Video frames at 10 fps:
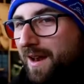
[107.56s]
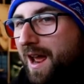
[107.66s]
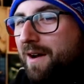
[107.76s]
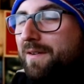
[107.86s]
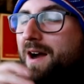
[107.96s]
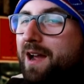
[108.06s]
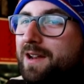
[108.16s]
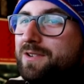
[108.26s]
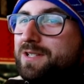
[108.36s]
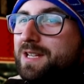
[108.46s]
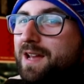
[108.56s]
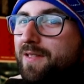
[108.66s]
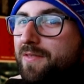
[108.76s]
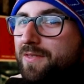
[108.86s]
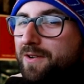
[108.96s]
Now, I
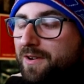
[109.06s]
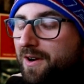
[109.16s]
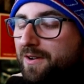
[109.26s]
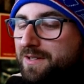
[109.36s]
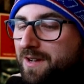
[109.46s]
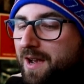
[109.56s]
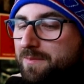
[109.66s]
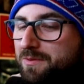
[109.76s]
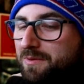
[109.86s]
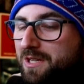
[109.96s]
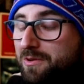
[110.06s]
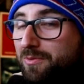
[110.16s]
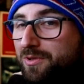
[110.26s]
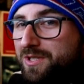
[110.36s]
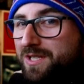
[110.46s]
understand that there are times where you
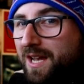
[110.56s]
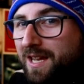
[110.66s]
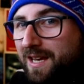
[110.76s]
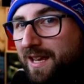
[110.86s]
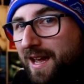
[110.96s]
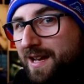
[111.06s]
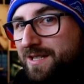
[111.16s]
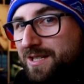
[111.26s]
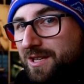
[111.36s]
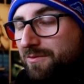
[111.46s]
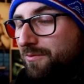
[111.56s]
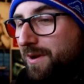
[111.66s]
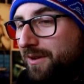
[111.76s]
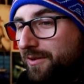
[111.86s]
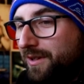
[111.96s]
will second guess, you
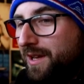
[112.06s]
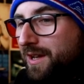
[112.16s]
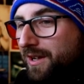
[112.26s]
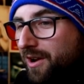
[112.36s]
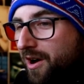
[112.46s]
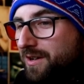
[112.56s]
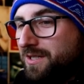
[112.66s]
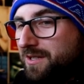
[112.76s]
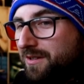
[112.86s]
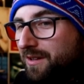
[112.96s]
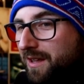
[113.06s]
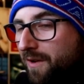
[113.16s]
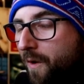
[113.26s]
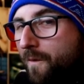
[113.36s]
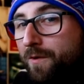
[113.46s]
will constantly
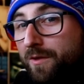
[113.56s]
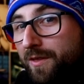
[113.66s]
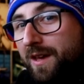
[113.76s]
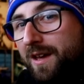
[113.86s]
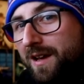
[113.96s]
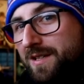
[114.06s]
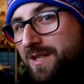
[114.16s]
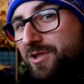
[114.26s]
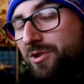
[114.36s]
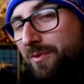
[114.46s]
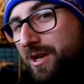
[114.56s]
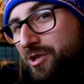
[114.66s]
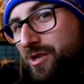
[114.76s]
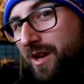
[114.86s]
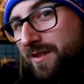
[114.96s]
overthink a
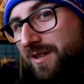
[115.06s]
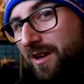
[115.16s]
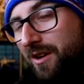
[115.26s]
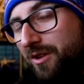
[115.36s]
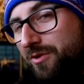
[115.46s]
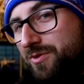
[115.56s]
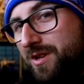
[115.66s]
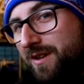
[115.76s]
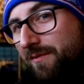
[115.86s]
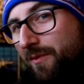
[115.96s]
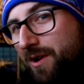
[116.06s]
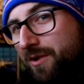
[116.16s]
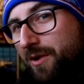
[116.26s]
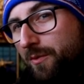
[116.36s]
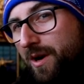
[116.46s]
situation, its conclusion, and
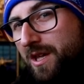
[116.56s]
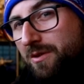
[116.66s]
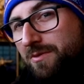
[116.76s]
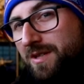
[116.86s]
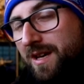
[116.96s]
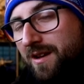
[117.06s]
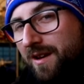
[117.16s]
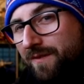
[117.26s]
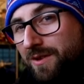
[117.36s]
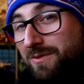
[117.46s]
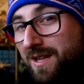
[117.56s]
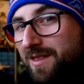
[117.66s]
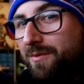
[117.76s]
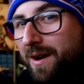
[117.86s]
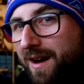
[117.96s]
wonder what you did and if you
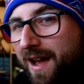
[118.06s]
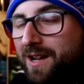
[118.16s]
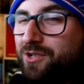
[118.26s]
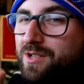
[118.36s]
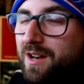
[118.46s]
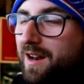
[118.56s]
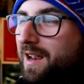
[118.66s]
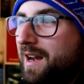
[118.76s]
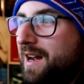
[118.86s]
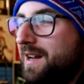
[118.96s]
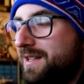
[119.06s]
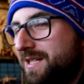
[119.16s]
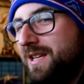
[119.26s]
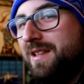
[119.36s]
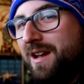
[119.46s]
did the right action. And I kind of
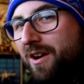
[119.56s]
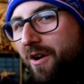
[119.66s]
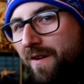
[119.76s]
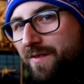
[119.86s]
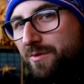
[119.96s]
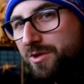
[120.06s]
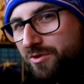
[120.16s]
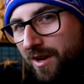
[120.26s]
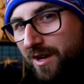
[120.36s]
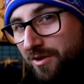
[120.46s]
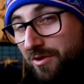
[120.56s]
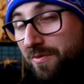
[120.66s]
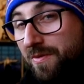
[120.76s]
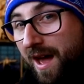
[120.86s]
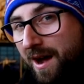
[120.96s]
see that Carver was trying to
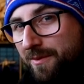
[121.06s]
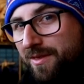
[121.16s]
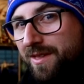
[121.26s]
do that with